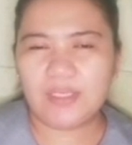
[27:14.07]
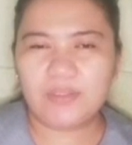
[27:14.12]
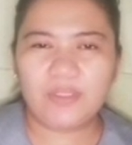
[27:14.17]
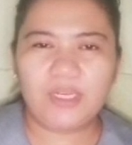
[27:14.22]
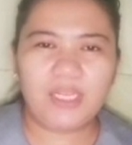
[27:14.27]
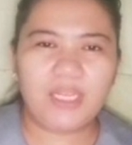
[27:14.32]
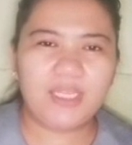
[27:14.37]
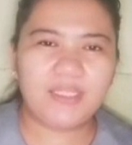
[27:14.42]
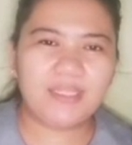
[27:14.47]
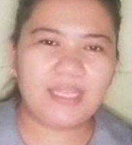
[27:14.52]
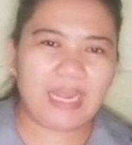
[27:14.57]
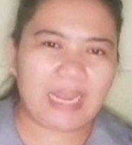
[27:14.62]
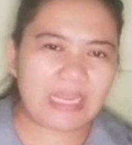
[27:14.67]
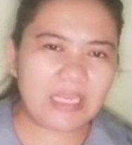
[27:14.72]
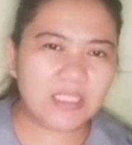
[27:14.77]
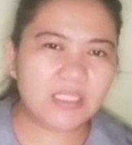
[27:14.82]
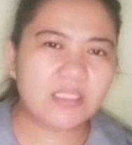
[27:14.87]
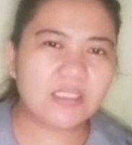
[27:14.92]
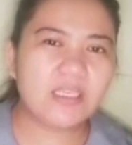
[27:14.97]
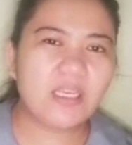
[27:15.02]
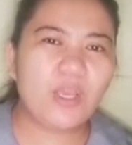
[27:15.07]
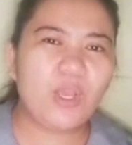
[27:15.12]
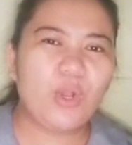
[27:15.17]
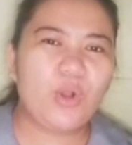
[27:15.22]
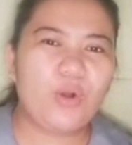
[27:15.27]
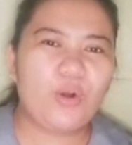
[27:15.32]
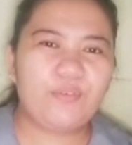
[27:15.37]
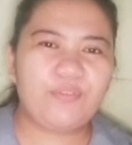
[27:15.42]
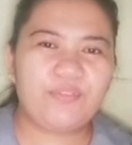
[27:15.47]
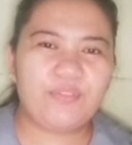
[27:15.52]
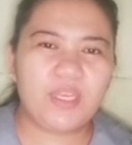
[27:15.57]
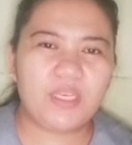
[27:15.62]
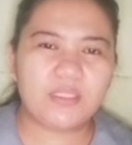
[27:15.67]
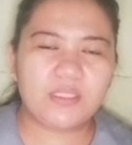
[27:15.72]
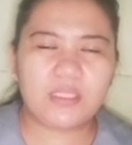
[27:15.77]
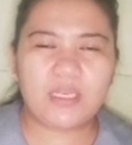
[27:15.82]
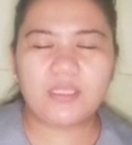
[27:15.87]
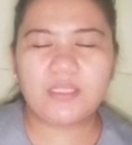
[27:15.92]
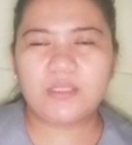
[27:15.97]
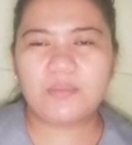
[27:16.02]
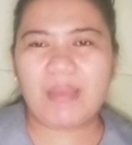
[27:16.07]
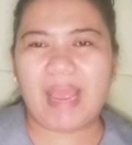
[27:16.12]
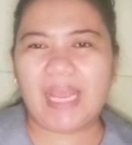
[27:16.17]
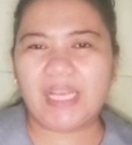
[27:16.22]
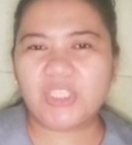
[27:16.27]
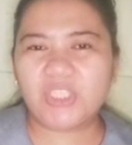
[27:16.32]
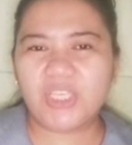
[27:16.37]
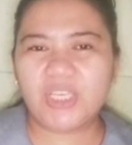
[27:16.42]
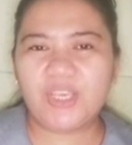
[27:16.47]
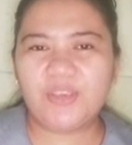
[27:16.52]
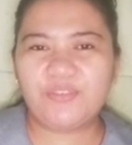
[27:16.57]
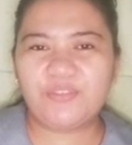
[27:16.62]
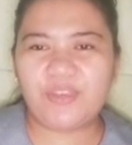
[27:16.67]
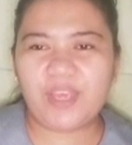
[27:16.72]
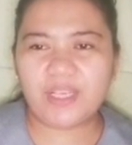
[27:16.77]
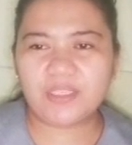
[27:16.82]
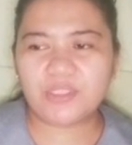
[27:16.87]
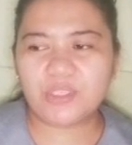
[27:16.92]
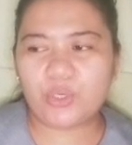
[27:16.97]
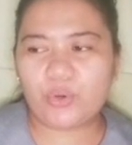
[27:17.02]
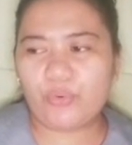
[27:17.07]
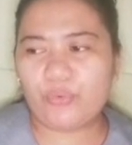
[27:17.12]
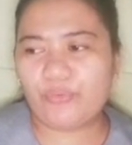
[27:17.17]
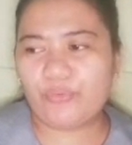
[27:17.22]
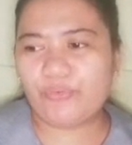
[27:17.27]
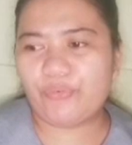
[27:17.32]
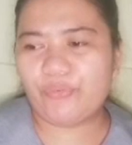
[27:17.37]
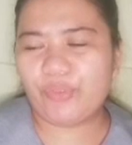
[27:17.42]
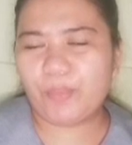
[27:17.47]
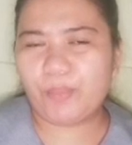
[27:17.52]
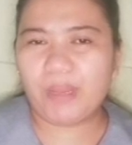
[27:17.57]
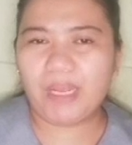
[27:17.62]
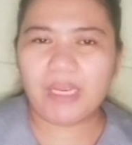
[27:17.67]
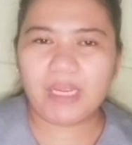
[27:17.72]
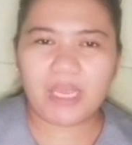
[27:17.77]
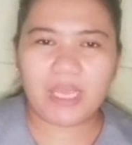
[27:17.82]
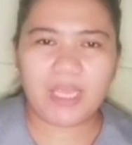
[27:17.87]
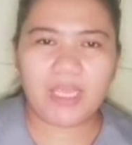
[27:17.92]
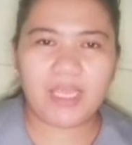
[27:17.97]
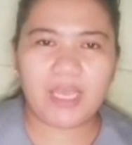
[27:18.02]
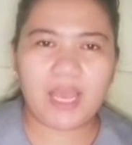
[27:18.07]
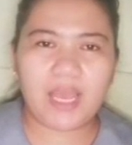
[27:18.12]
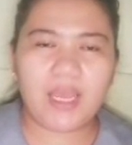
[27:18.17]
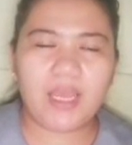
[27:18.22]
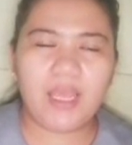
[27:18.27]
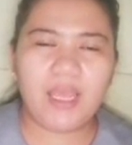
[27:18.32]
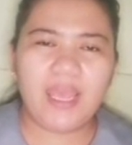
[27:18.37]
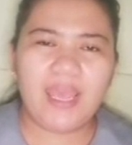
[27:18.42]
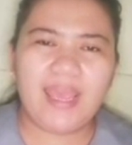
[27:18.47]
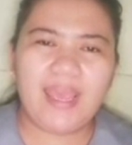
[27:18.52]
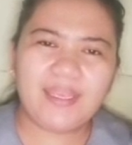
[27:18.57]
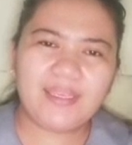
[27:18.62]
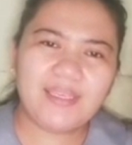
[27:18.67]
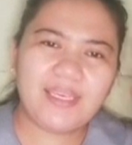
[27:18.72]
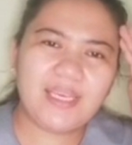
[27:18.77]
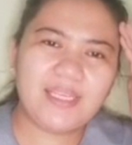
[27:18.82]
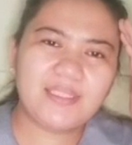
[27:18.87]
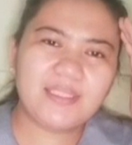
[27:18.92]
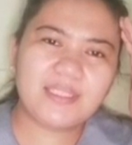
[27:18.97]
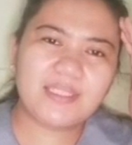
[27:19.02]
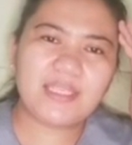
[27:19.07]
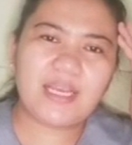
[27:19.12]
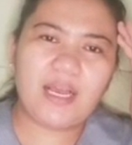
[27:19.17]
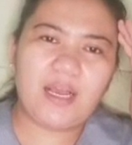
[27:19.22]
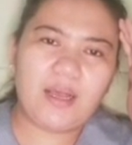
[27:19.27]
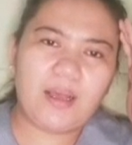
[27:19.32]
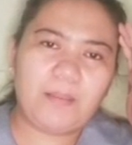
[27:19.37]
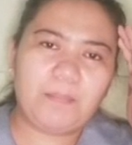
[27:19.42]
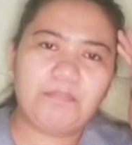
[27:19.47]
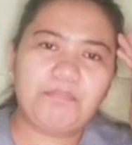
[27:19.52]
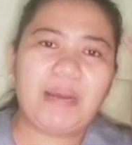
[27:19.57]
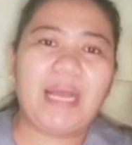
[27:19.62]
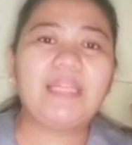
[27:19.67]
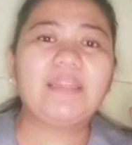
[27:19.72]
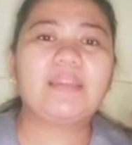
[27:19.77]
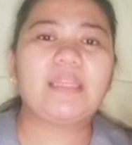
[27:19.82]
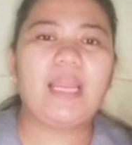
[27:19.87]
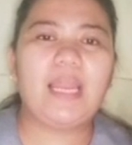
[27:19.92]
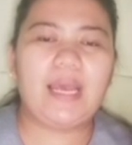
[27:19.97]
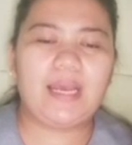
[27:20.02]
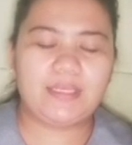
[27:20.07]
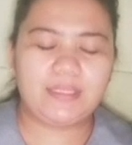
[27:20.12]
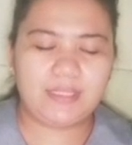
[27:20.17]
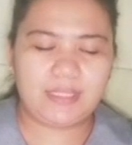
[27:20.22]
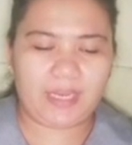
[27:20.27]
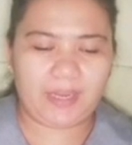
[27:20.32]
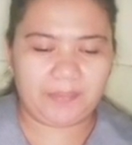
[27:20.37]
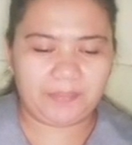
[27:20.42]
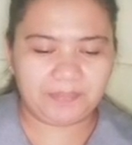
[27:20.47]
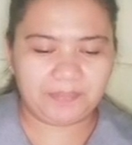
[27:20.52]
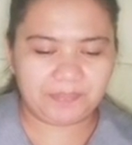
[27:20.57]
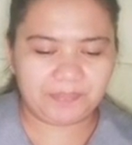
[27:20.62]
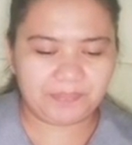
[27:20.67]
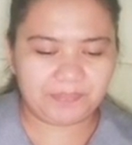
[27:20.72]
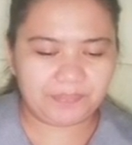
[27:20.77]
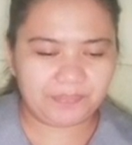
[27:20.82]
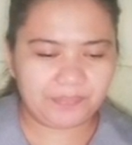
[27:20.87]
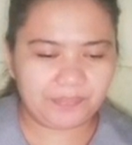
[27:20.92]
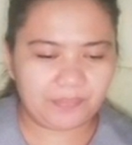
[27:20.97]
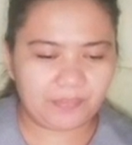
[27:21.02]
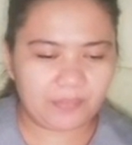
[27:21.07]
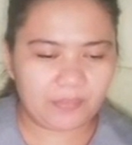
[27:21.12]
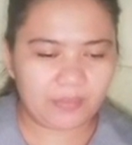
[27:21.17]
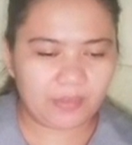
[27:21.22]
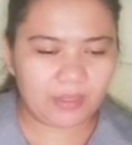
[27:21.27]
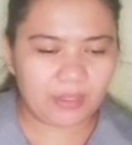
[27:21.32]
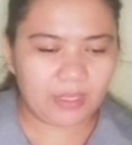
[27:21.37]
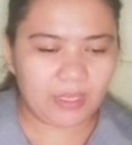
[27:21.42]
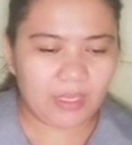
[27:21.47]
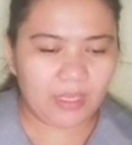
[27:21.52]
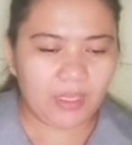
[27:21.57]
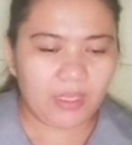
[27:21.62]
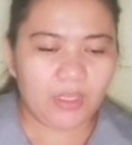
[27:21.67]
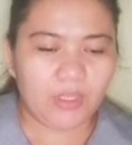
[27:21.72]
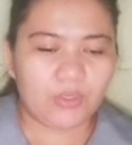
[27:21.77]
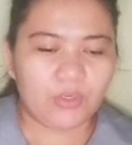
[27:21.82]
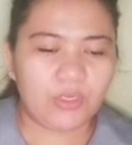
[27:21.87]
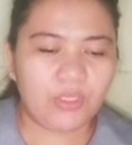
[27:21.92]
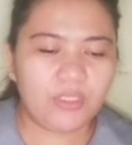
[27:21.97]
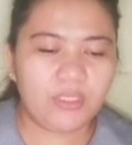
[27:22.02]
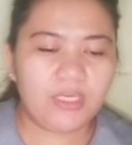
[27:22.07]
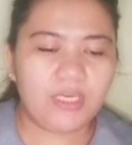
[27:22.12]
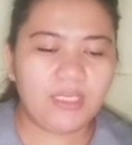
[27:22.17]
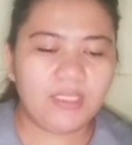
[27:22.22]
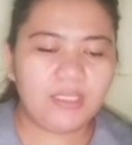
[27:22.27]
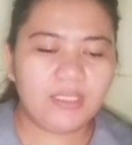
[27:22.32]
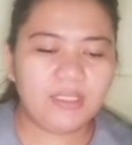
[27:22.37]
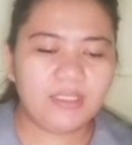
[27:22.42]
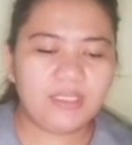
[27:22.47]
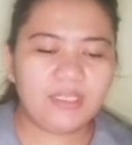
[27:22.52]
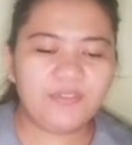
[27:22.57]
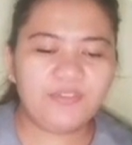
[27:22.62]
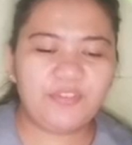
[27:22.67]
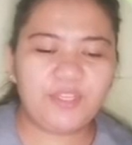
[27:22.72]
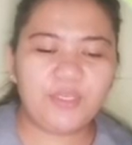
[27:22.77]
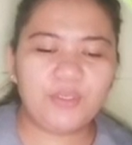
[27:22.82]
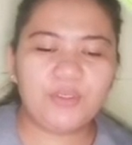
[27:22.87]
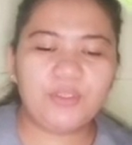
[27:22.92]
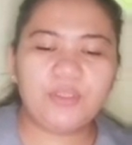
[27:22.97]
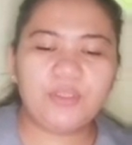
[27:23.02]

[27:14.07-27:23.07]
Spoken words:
actually a trace of this smashing effect of the Pangaea against Pantalasa. Continental drifting